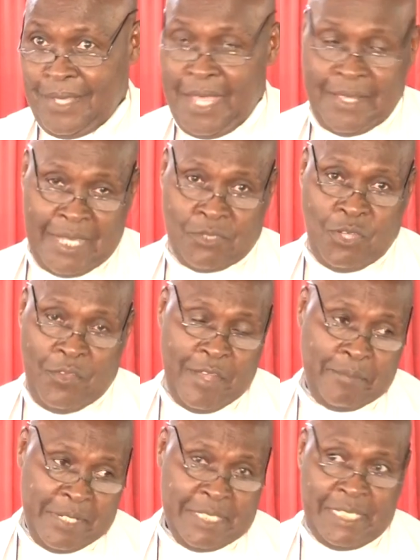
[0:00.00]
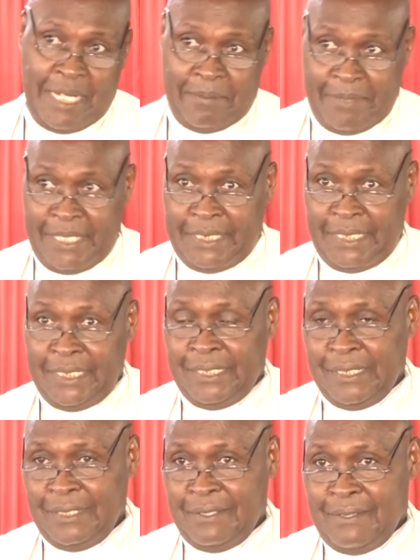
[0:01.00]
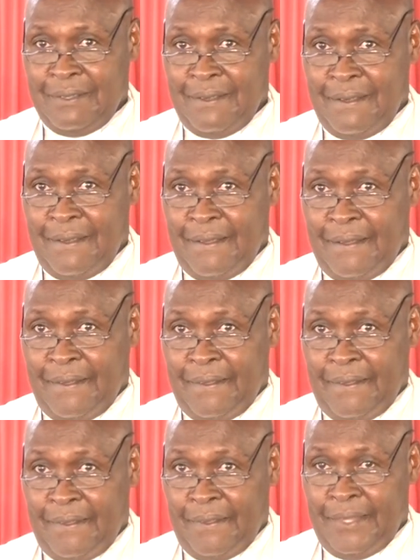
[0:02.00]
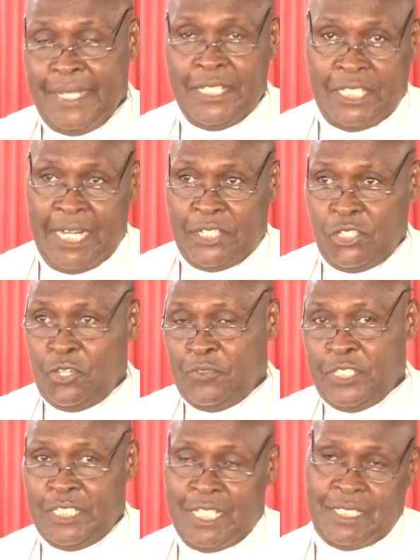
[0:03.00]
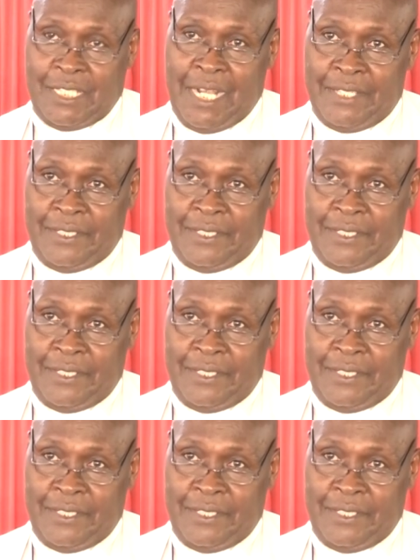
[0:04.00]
And that's why we have been celebrating the resurrection of Jesus Christ.